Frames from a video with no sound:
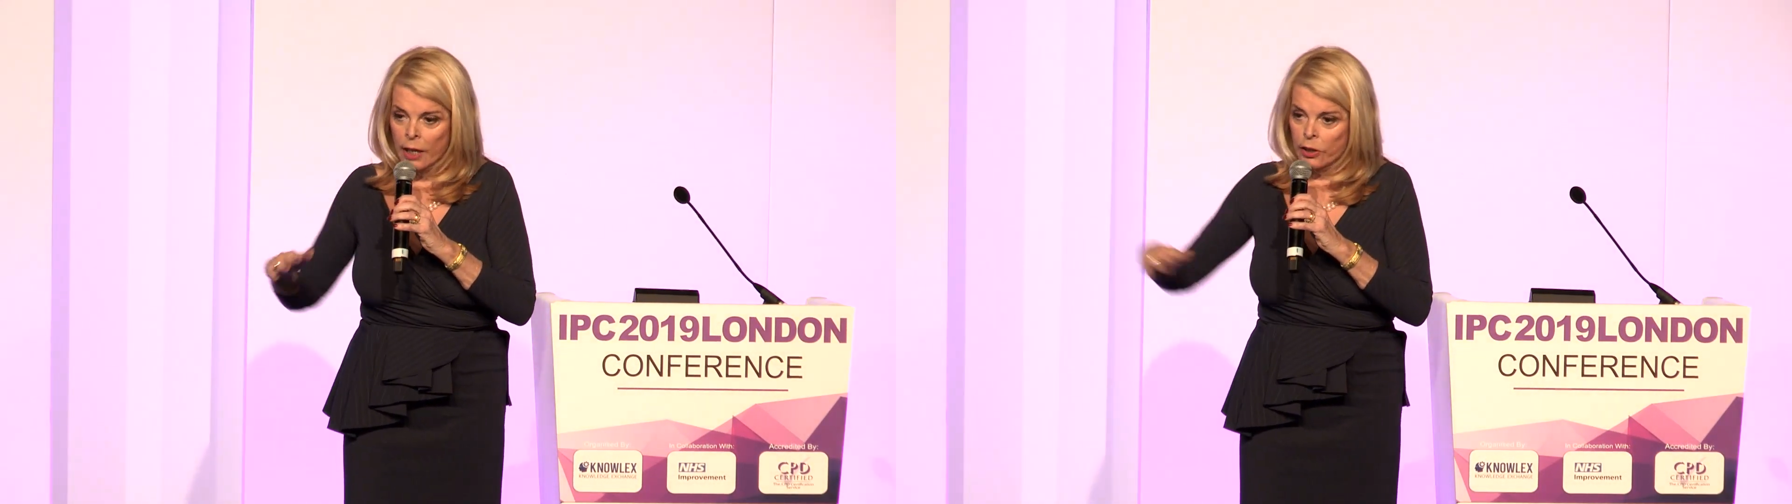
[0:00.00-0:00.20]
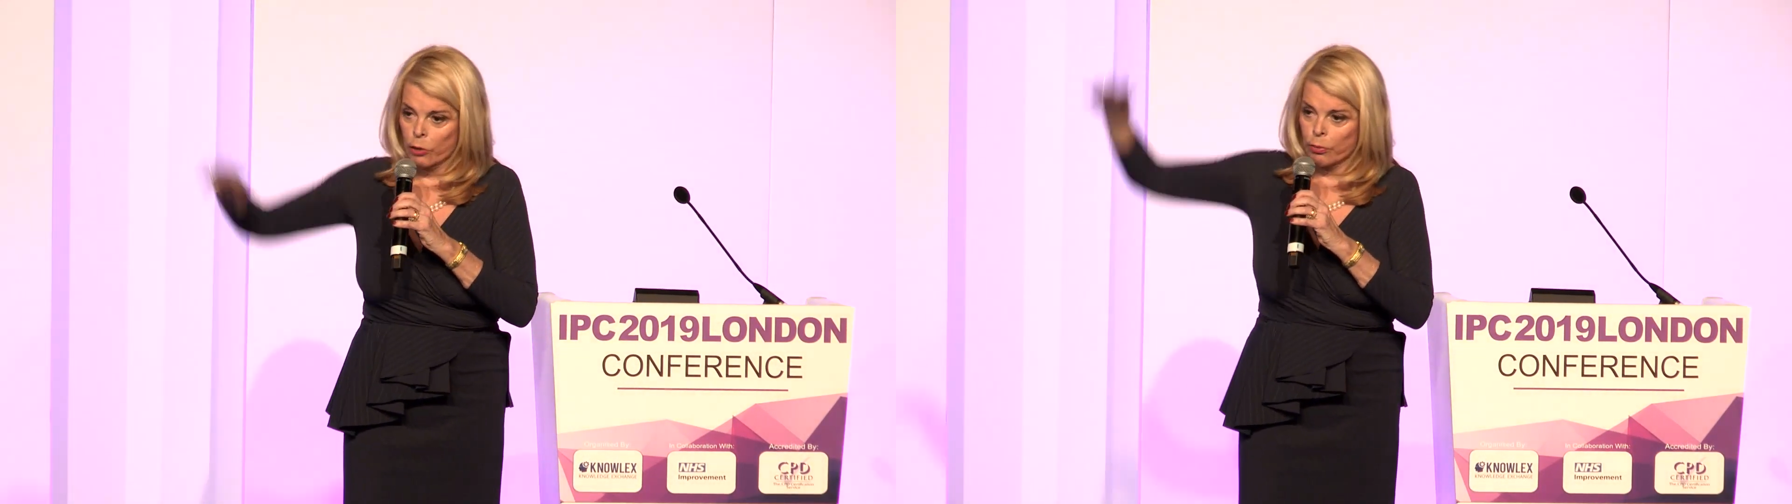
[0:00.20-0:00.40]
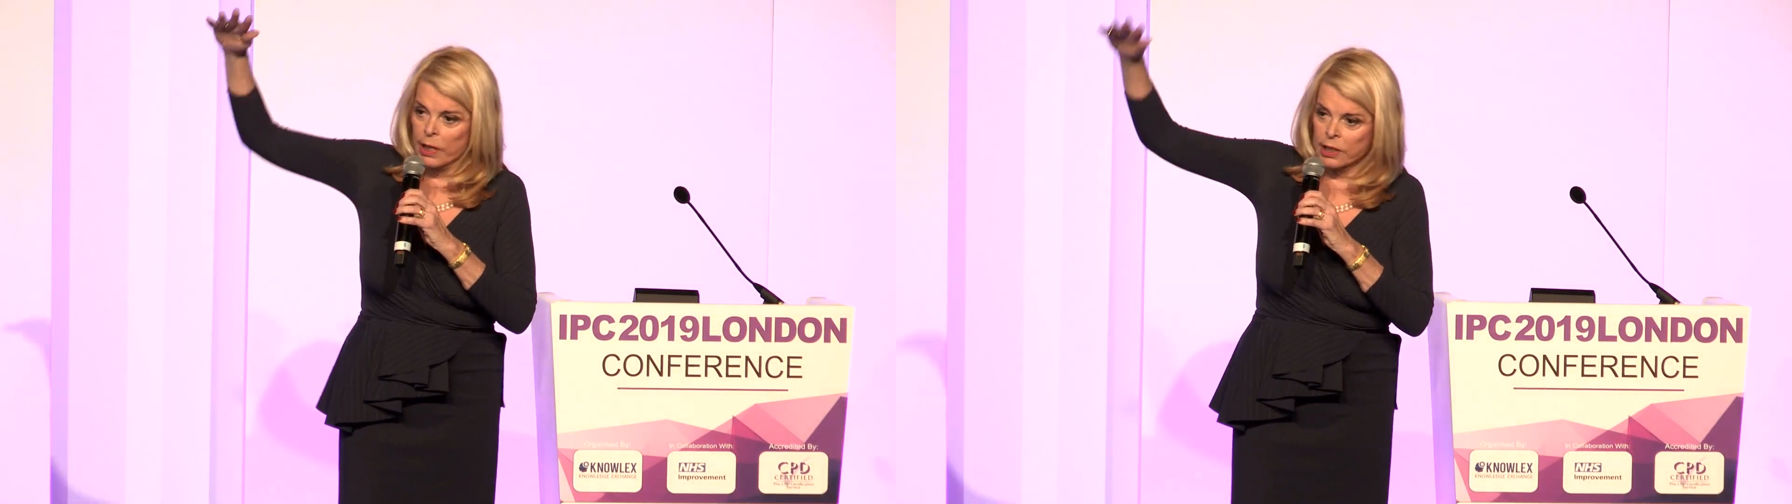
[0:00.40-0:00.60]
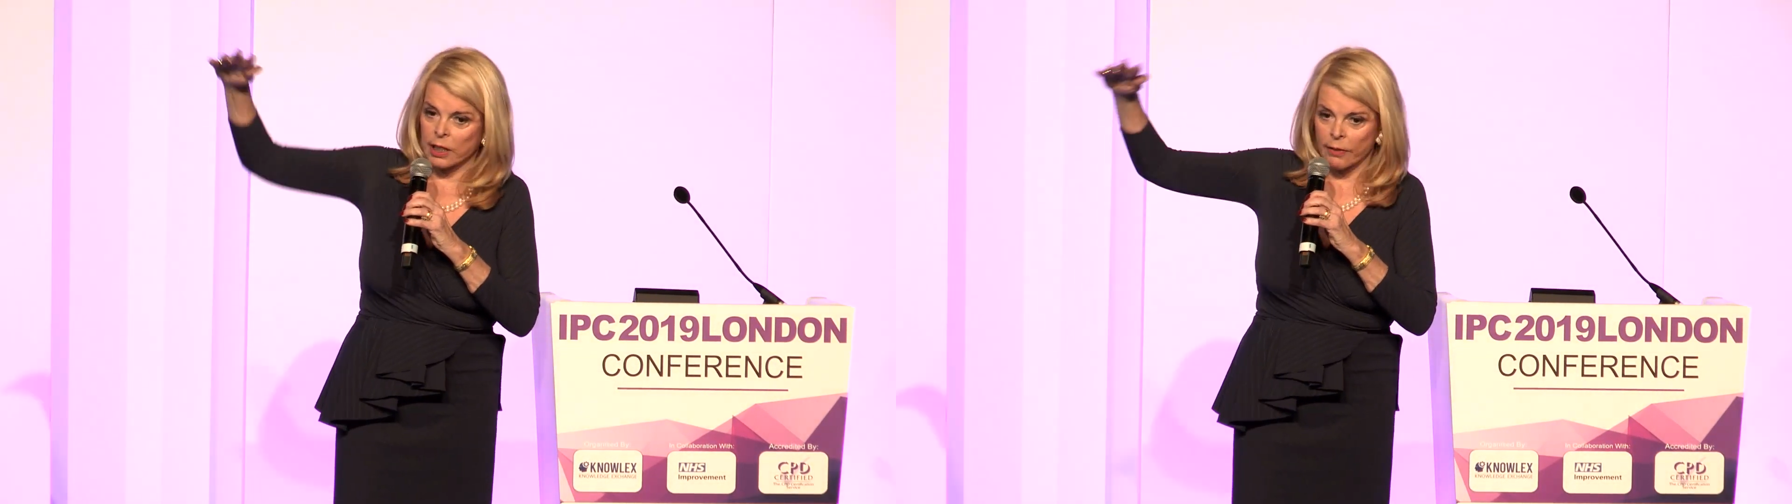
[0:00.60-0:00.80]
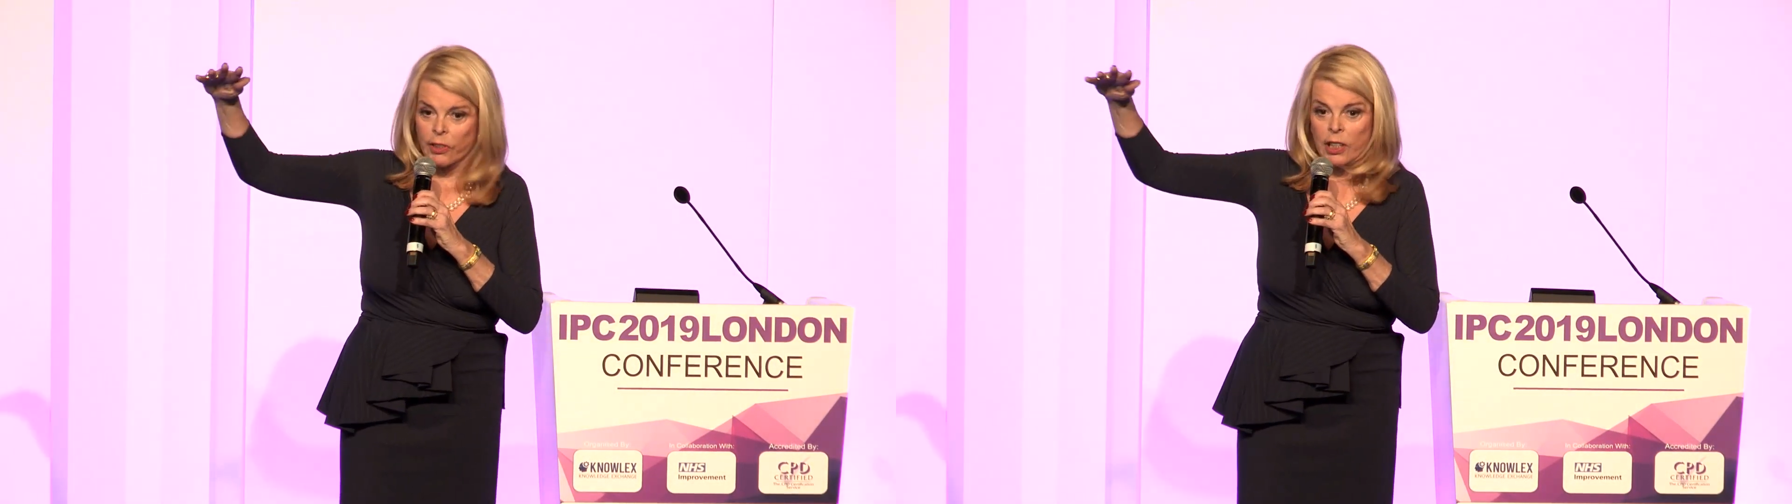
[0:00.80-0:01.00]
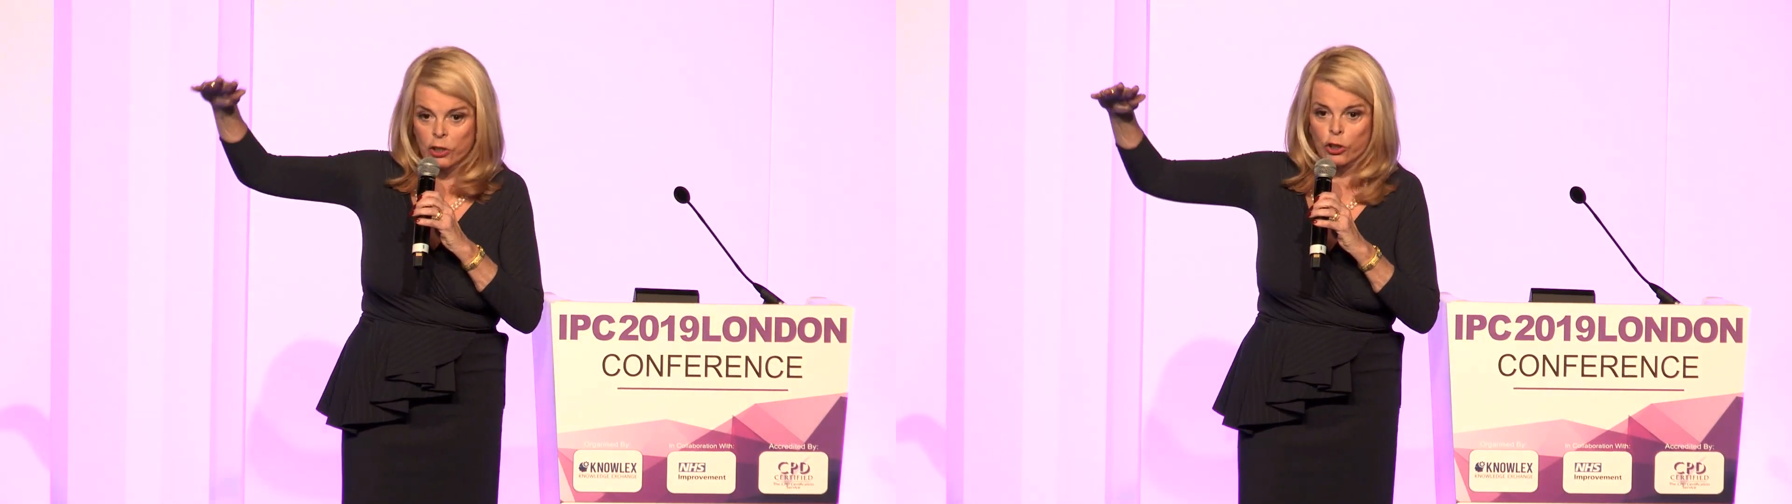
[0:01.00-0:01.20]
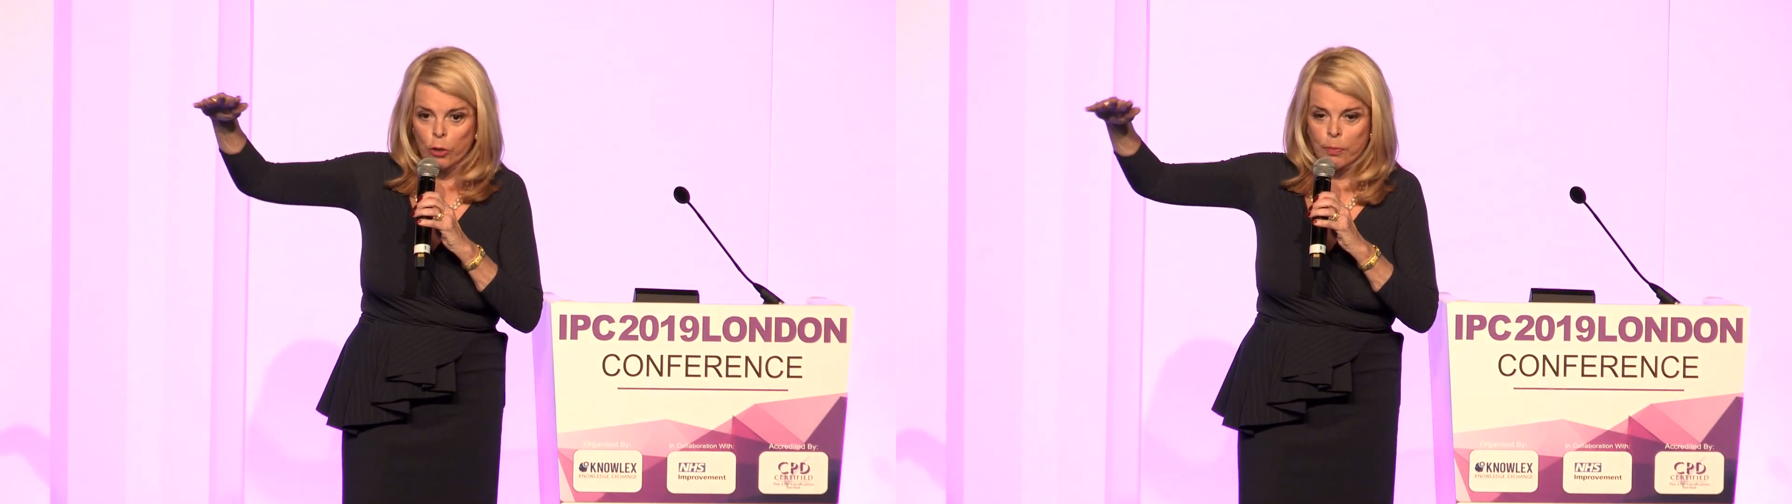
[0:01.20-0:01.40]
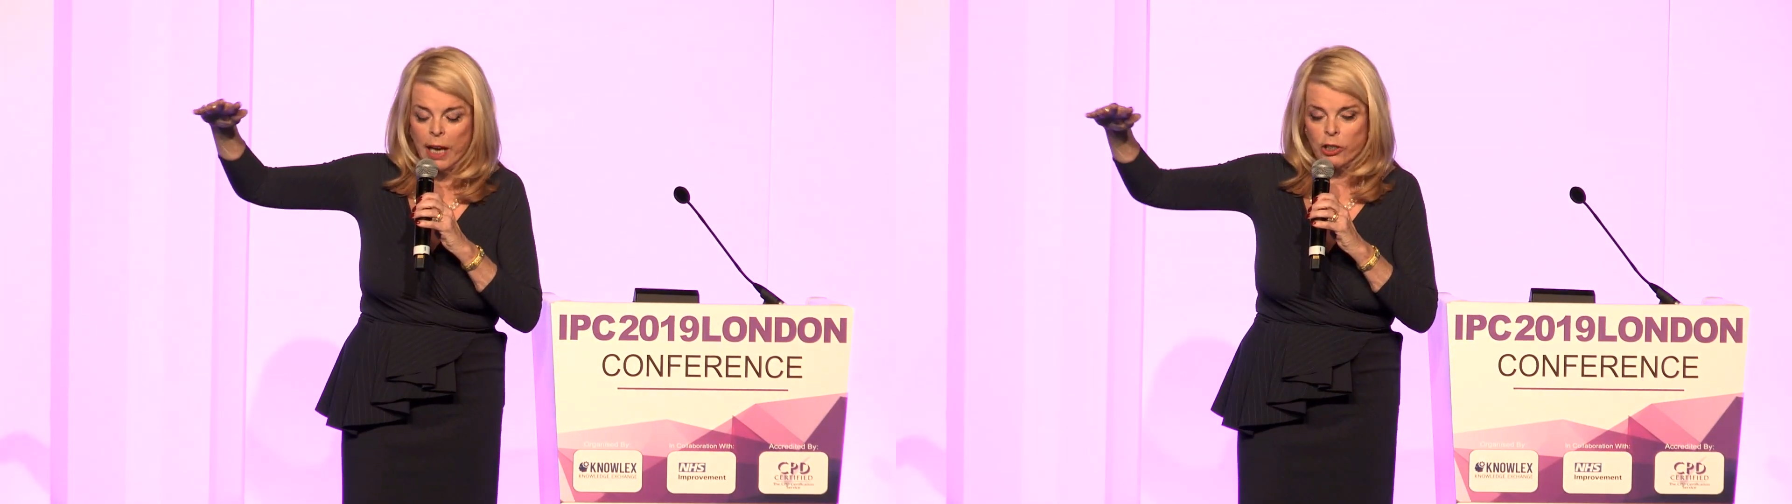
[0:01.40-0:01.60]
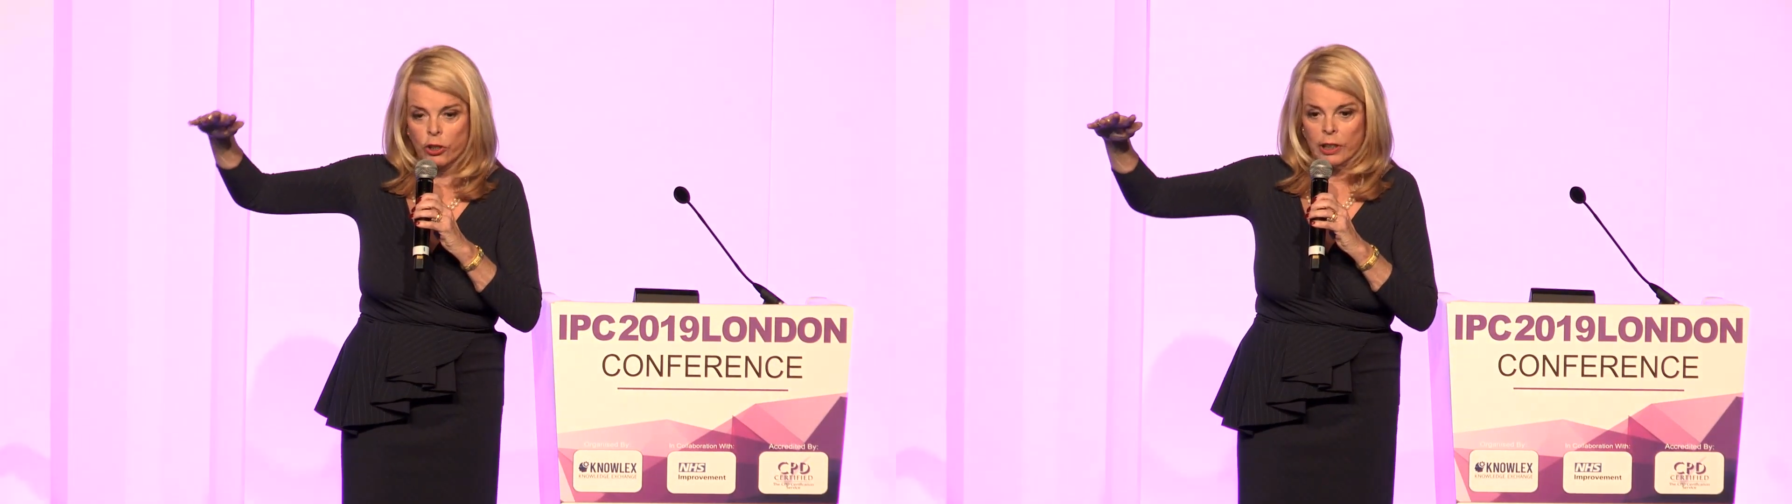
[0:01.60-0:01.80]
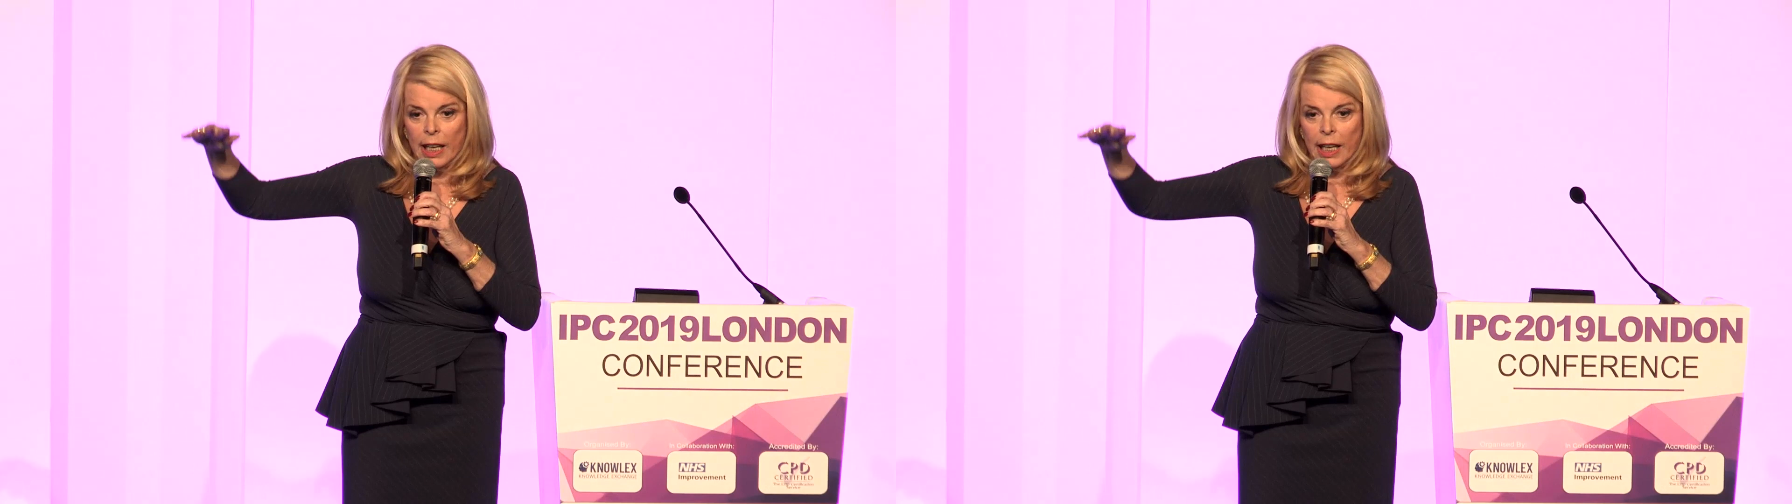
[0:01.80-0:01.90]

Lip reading: the risk of this new patient